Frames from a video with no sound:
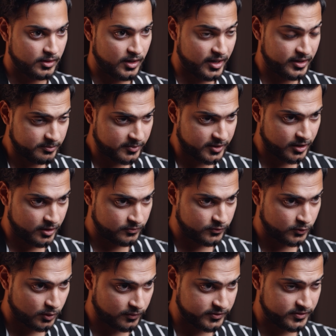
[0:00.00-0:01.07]
I am
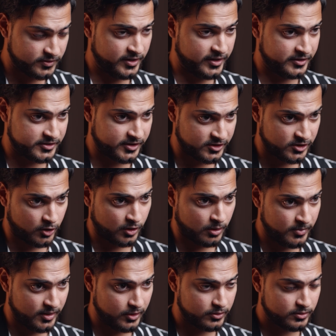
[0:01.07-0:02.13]
careful of the things I talk
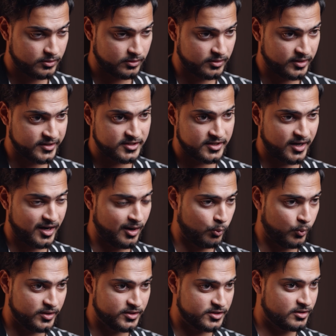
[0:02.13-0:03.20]
about. Let's say I
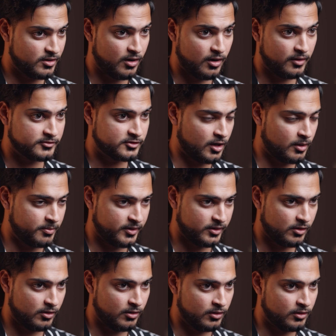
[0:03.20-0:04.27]
went off topic
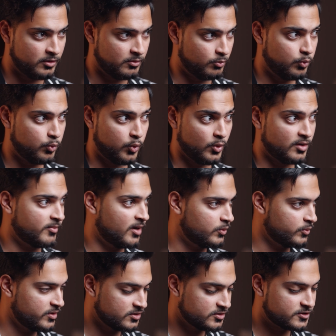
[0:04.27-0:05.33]
on one of my
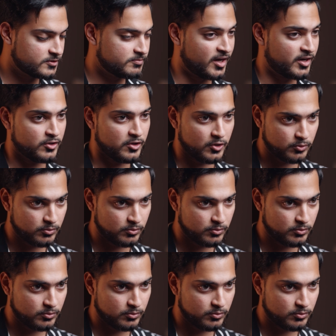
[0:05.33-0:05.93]
reels. I don't know.